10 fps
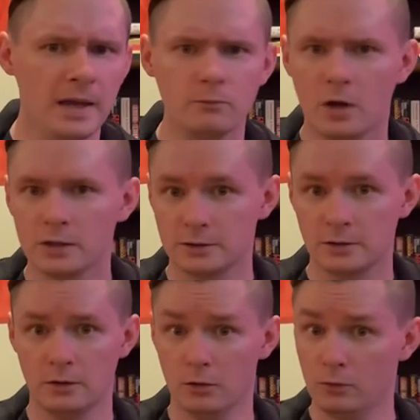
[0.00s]
wants to
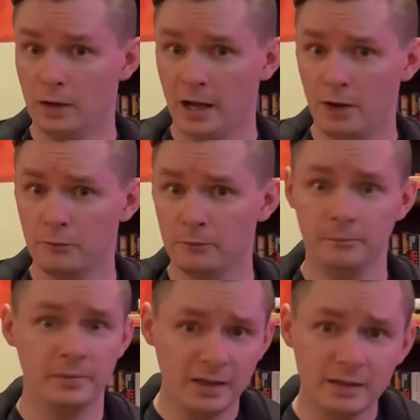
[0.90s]
know how
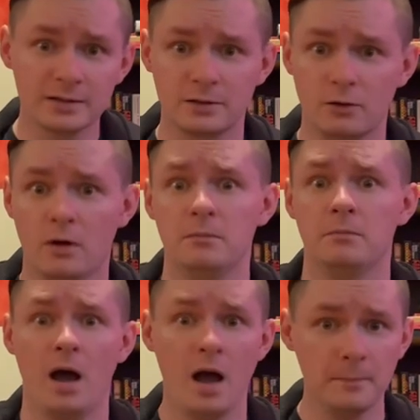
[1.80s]
being so
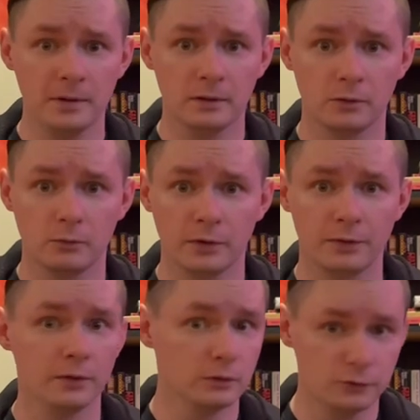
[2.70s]
unpopular with
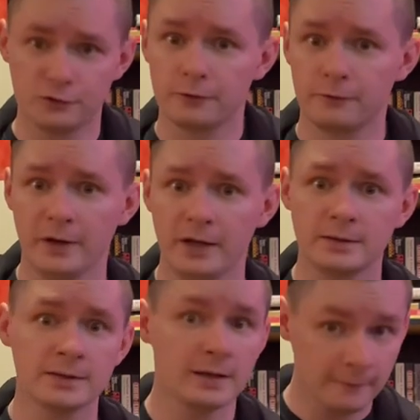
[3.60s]
the loser
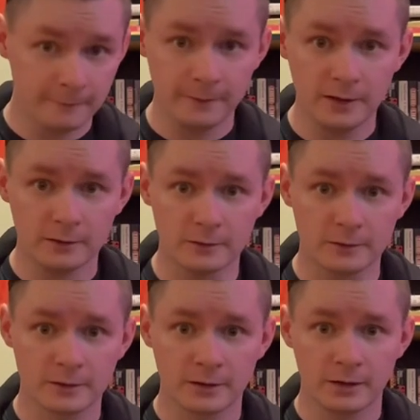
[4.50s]
fans
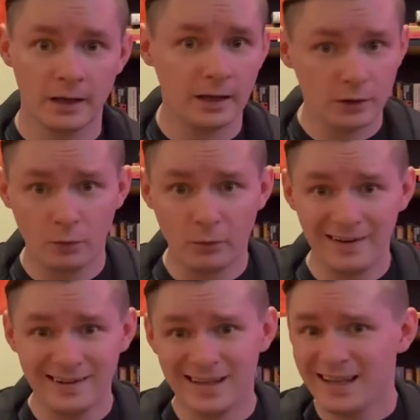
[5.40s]
feels. And you know what?
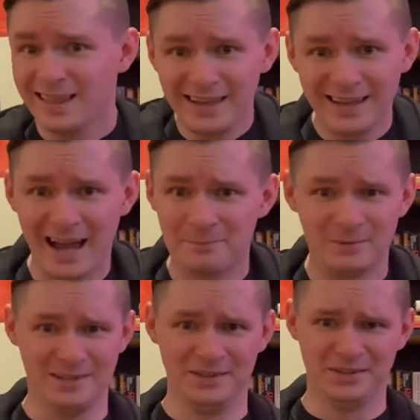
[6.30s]
The
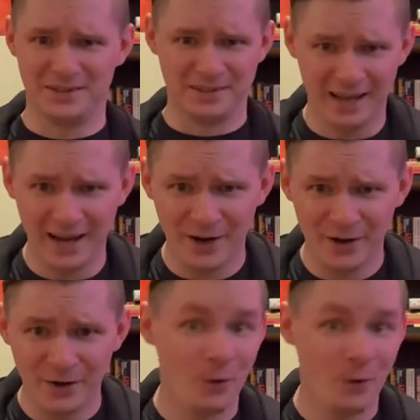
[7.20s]
captain doesn't care.